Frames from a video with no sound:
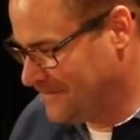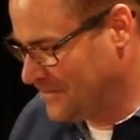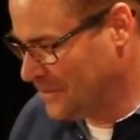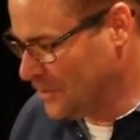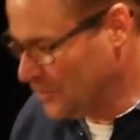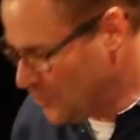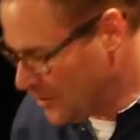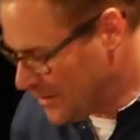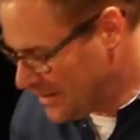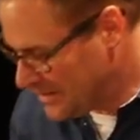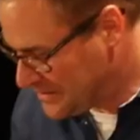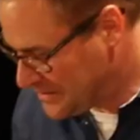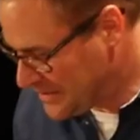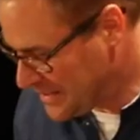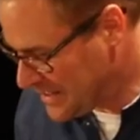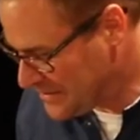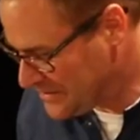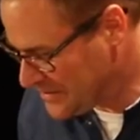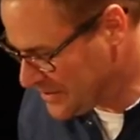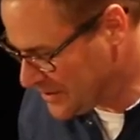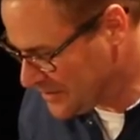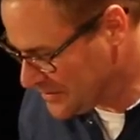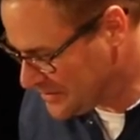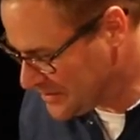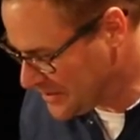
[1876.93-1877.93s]
Look what it
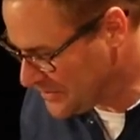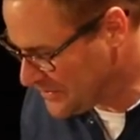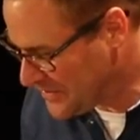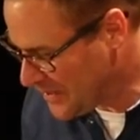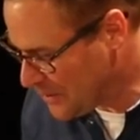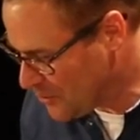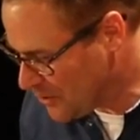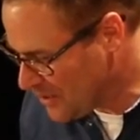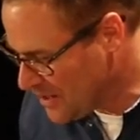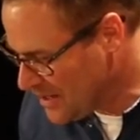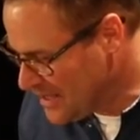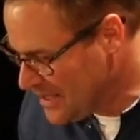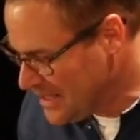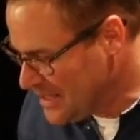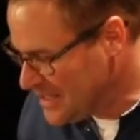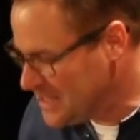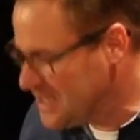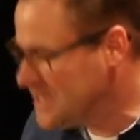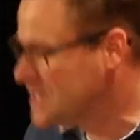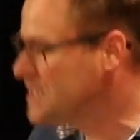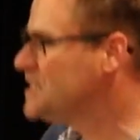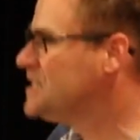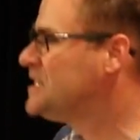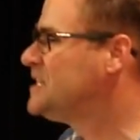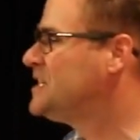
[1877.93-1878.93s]
says there. It says they were
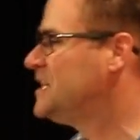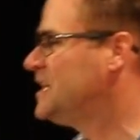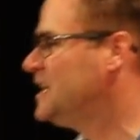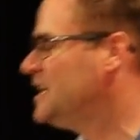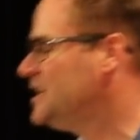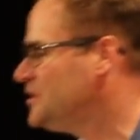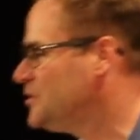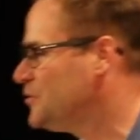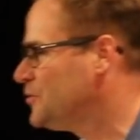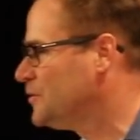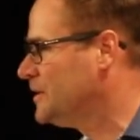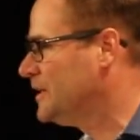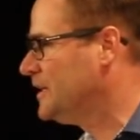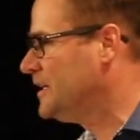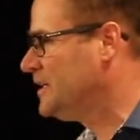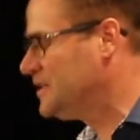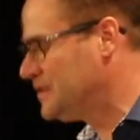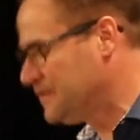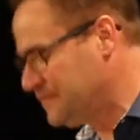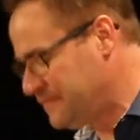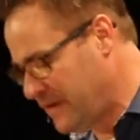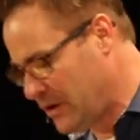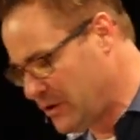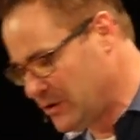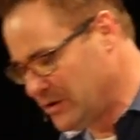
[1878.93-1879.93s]
continually
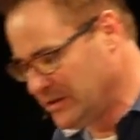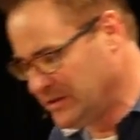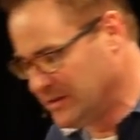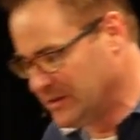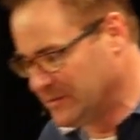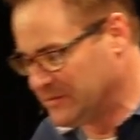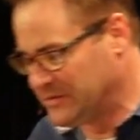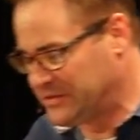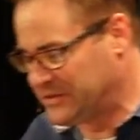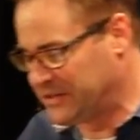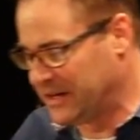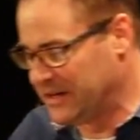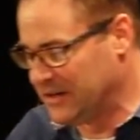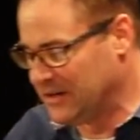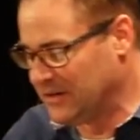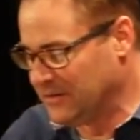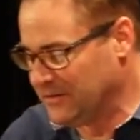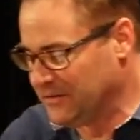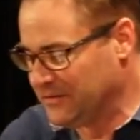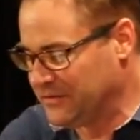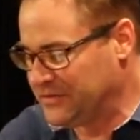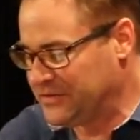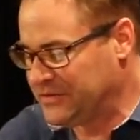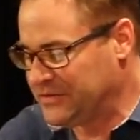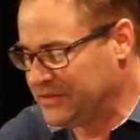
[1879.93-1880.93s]
devoting
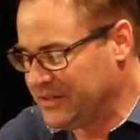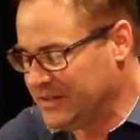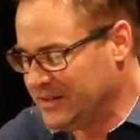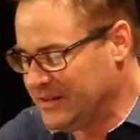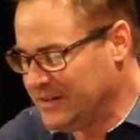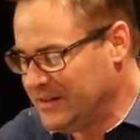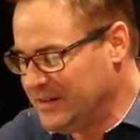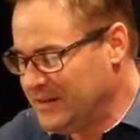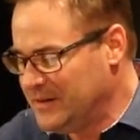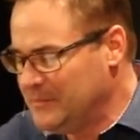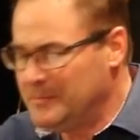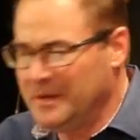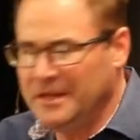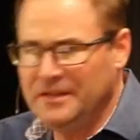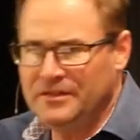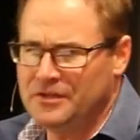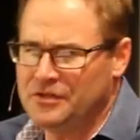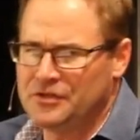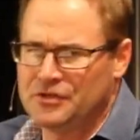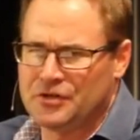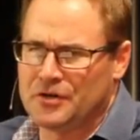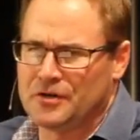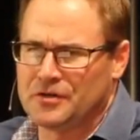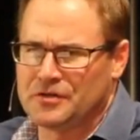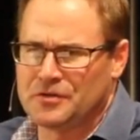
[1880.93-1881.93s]
themselves. Being
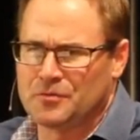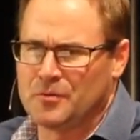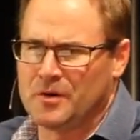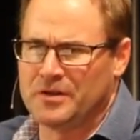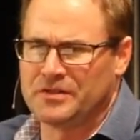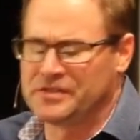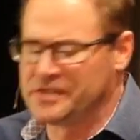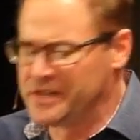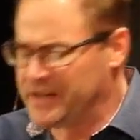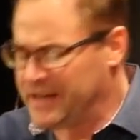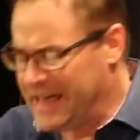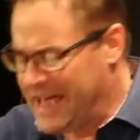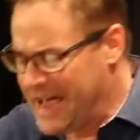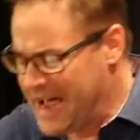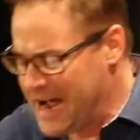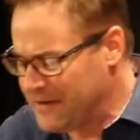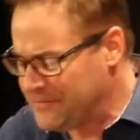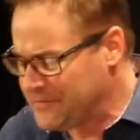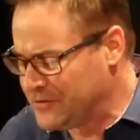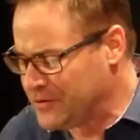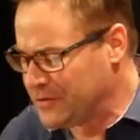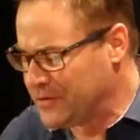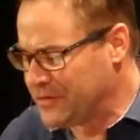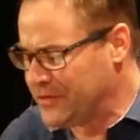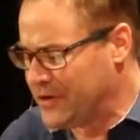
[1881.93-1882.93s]
the church wasn't an
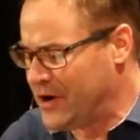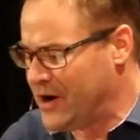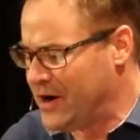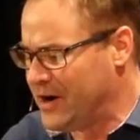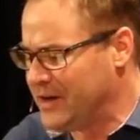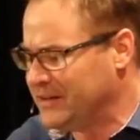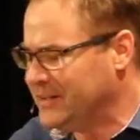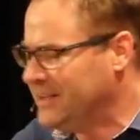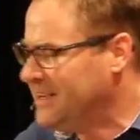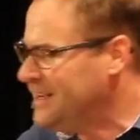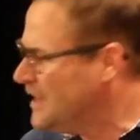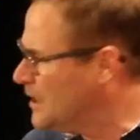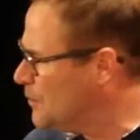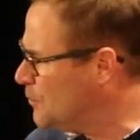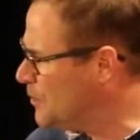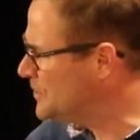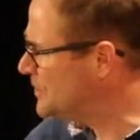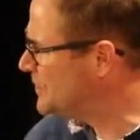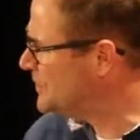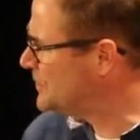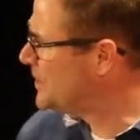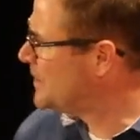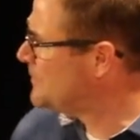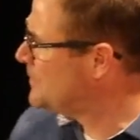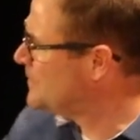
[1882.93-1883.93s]
afterthought. It
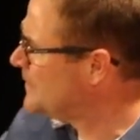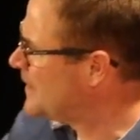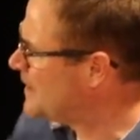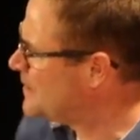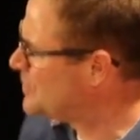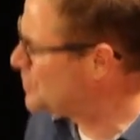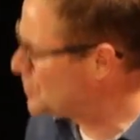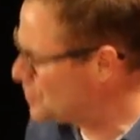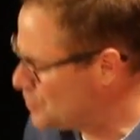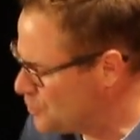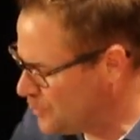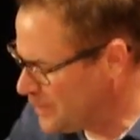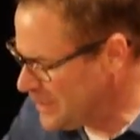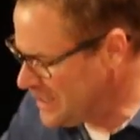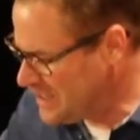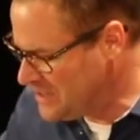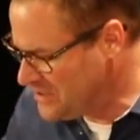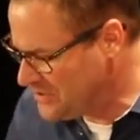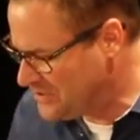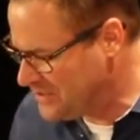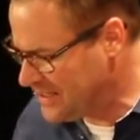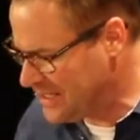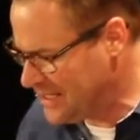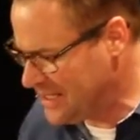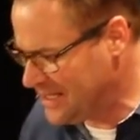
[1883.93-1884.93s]
wasn't something they
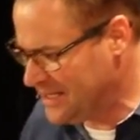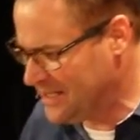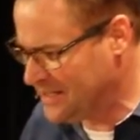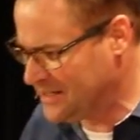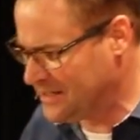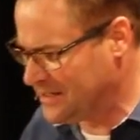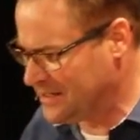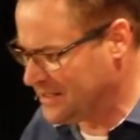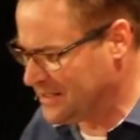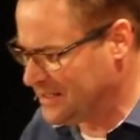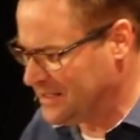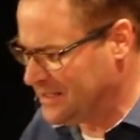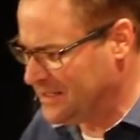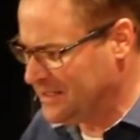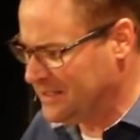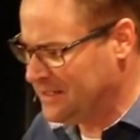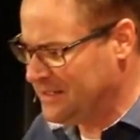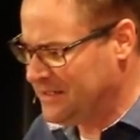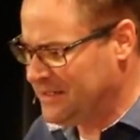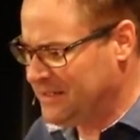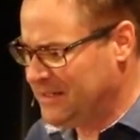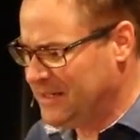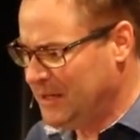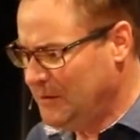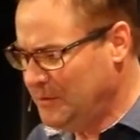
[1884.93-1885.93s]
squeezed in.
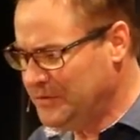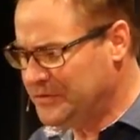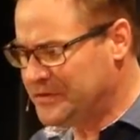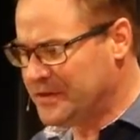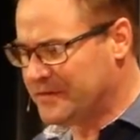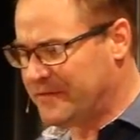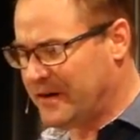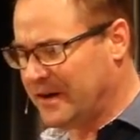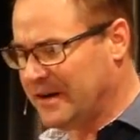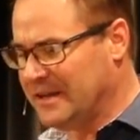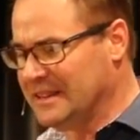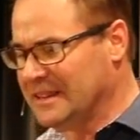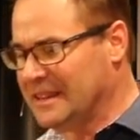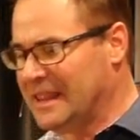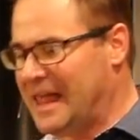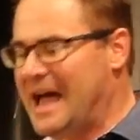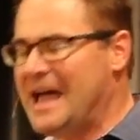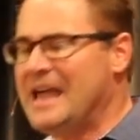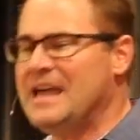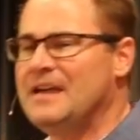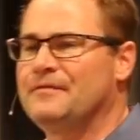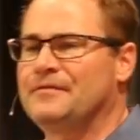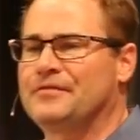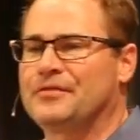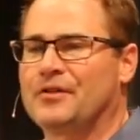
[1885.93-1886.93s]
It was their very
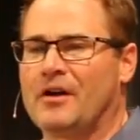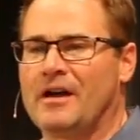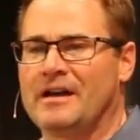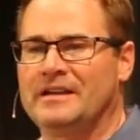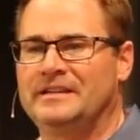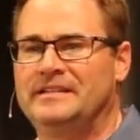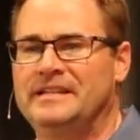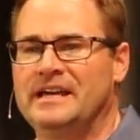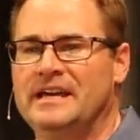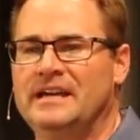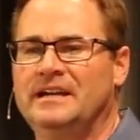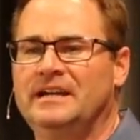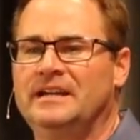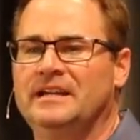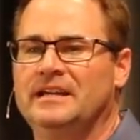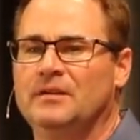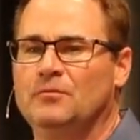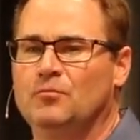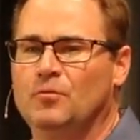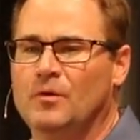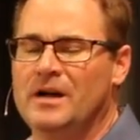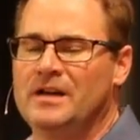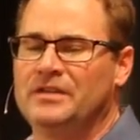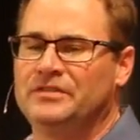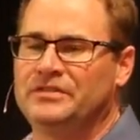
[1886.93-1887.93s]
life. Their identity
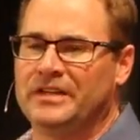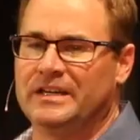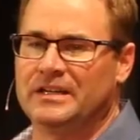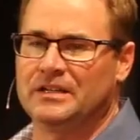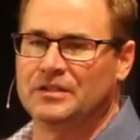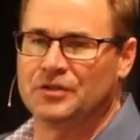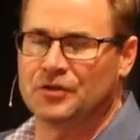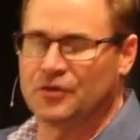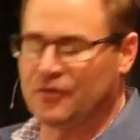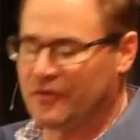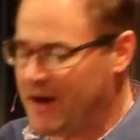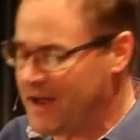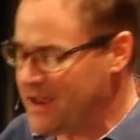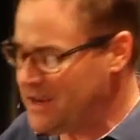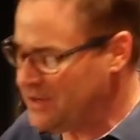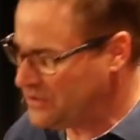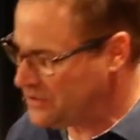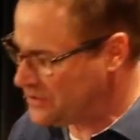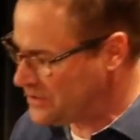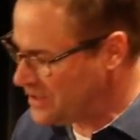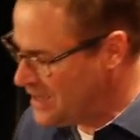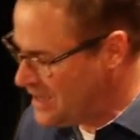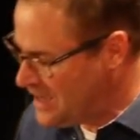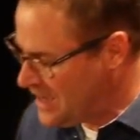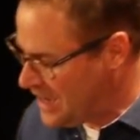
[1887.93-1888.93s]
was in
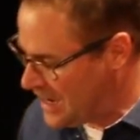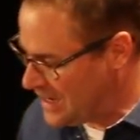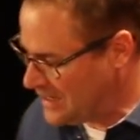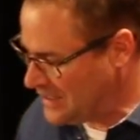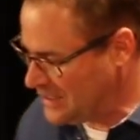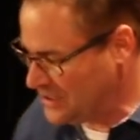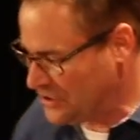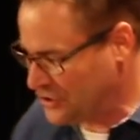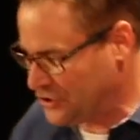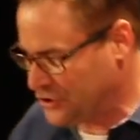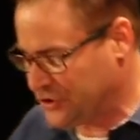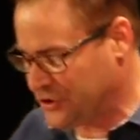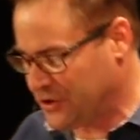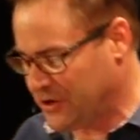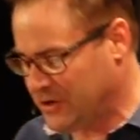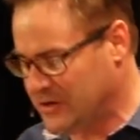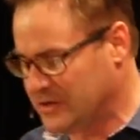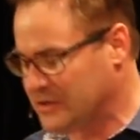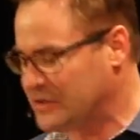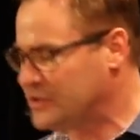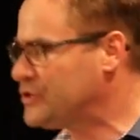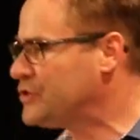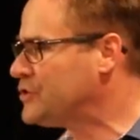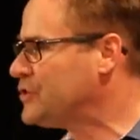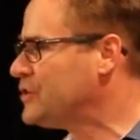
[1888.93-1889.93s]
Christ and His
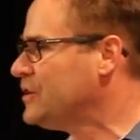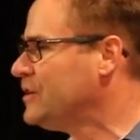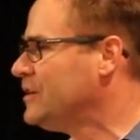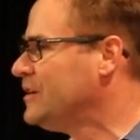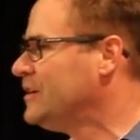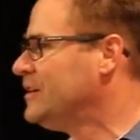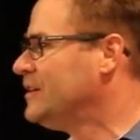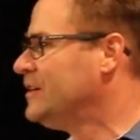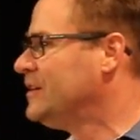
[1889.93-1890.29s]
church.